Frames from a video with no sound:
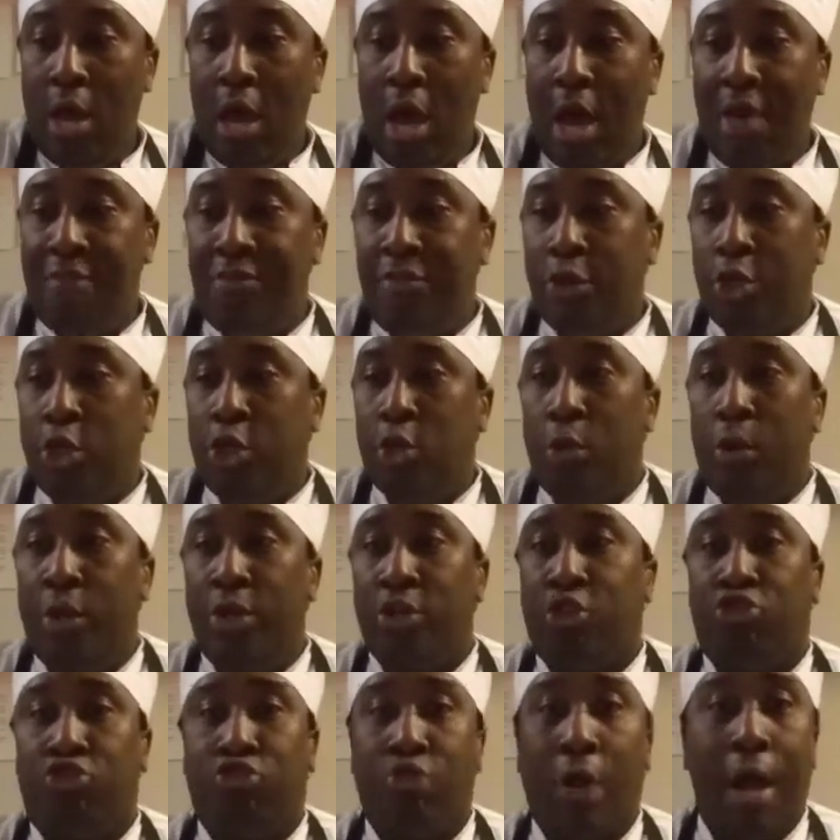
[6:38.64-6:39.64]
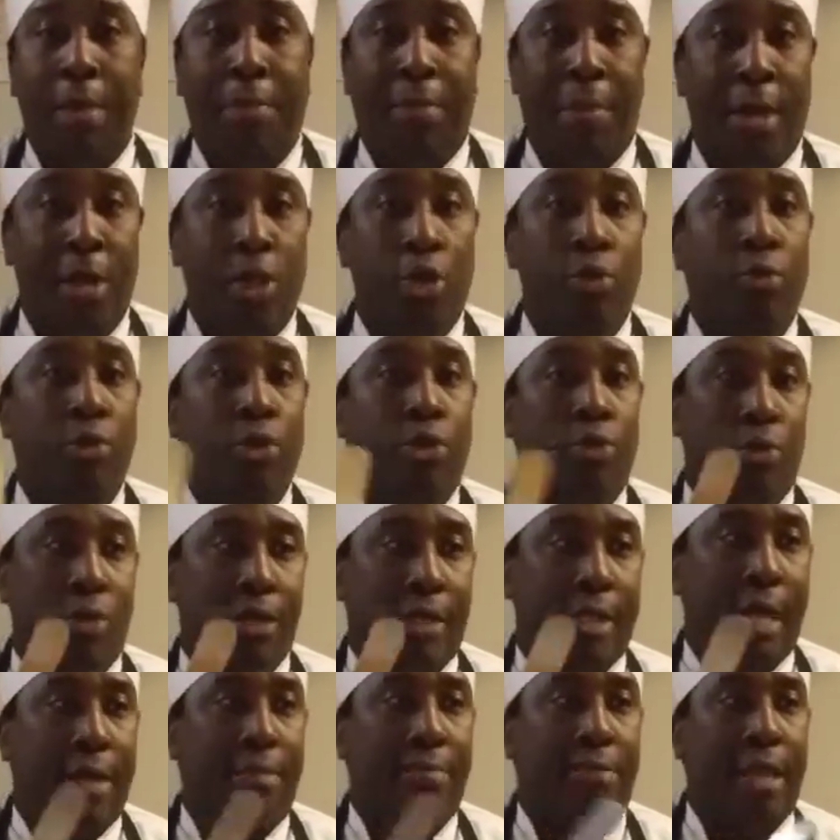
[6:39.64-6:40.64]
If you're doing striping, you would do the
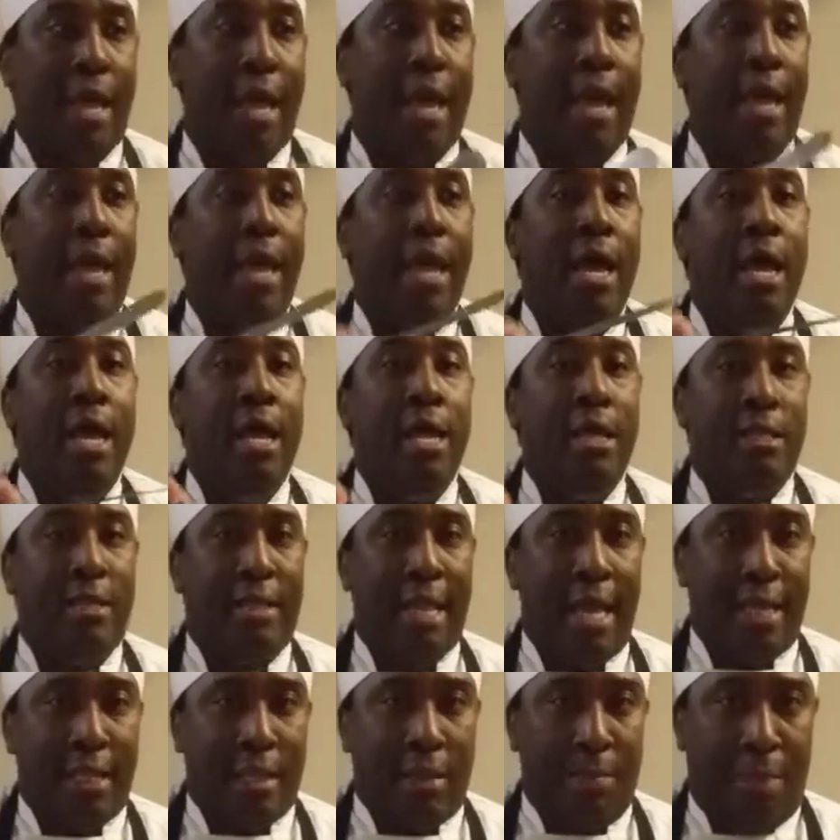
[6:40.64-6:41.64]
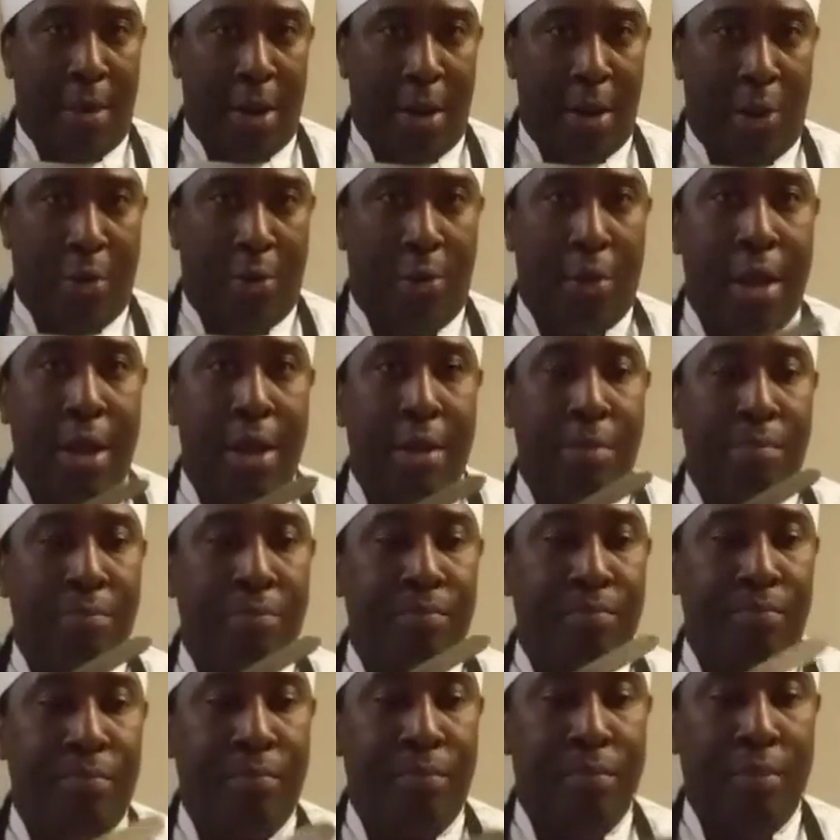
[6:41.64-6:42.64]
same thing. Take the buttercream,
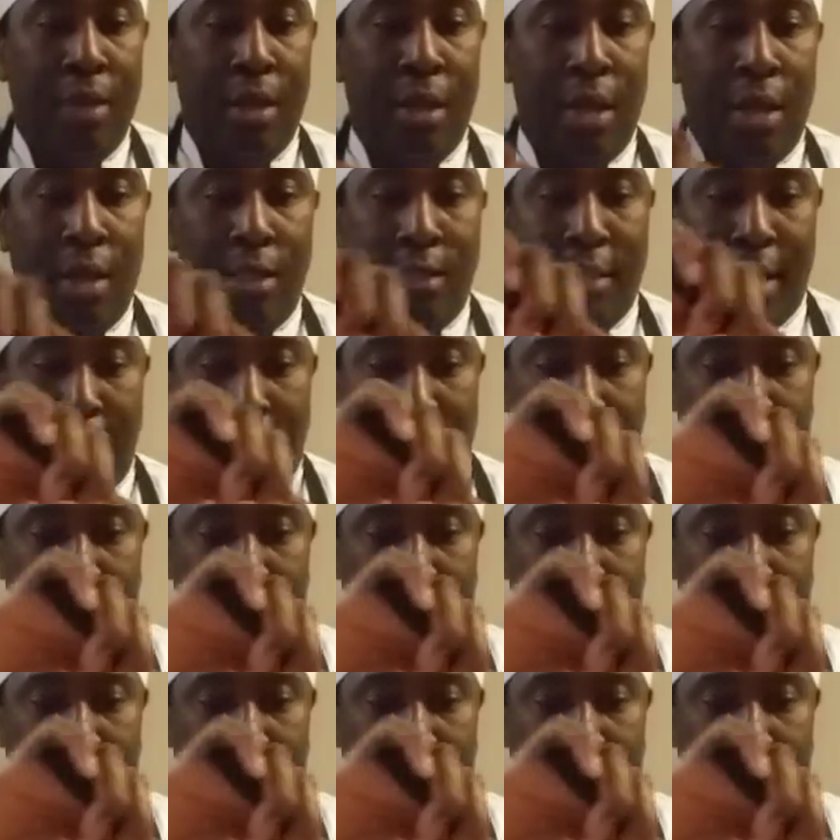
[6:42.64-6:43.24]
take